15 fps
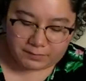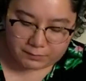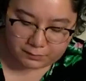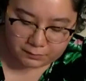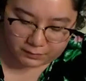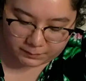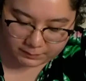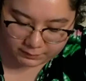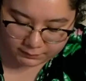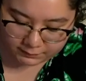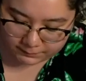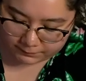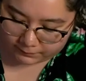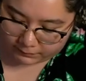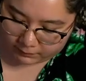ornament.
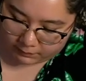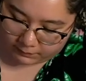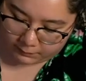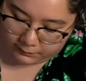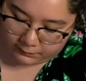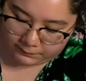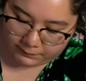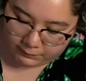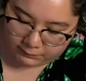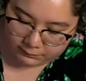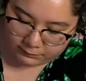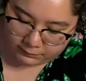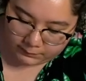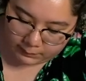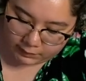I'm gonna fill
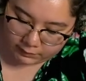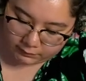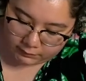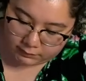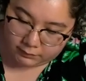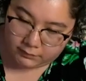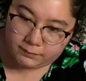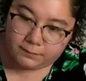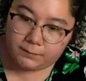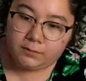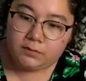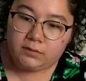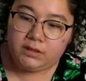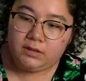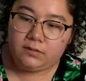in the background
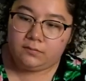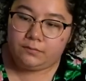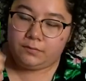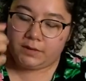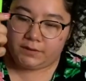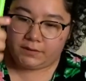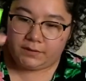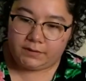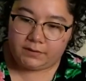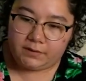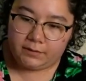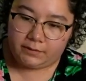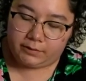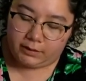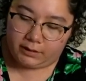fully with
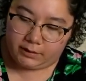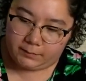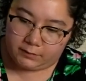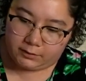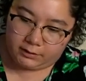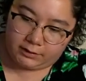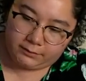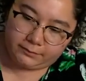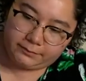the lime green.